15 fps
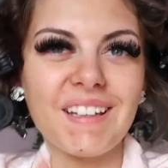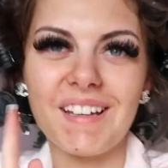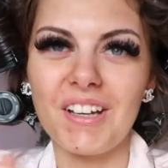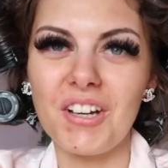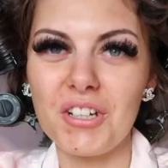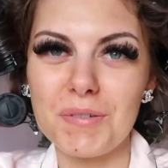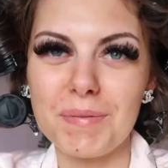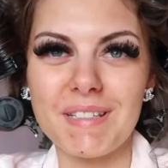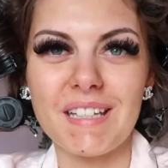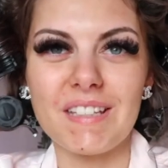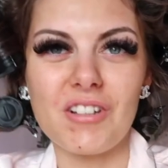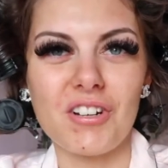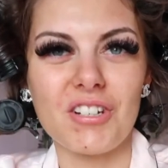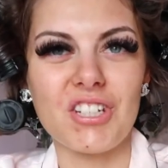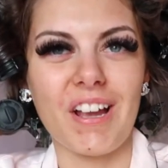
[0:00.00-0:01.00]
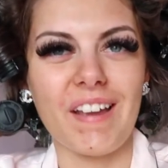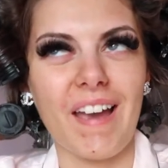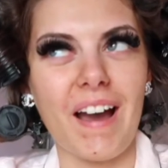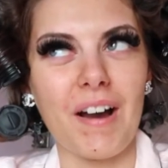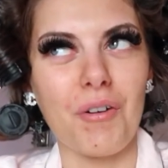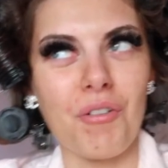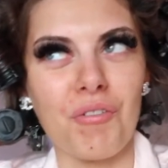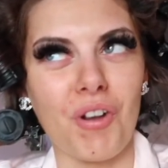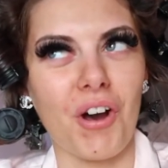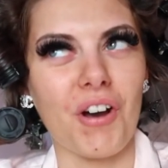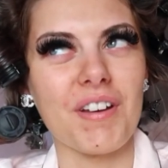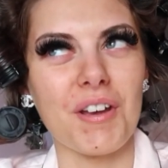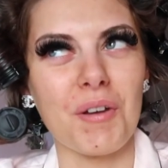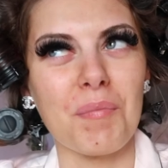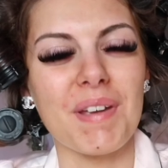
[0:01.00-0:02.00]
you can go to my tiktok and check it out if
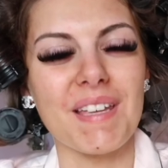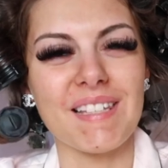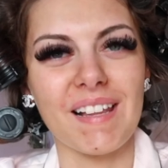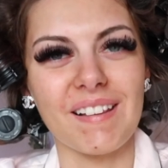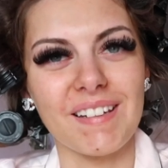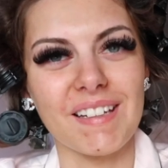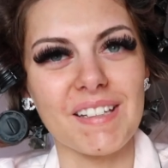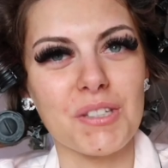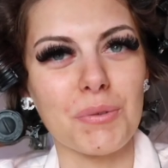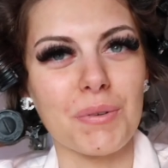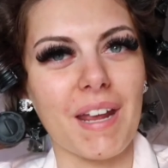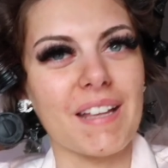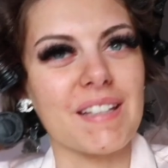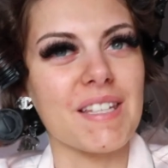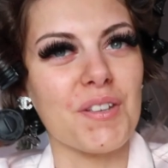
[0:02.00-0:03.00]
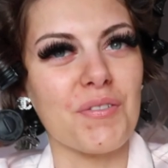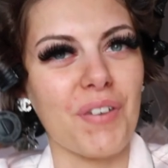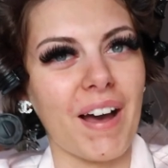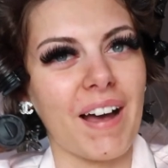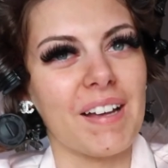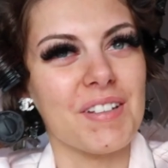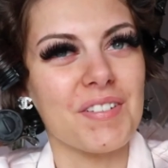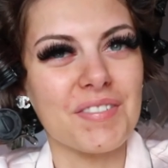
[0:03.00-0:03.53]
not um it's ellen eastwood 85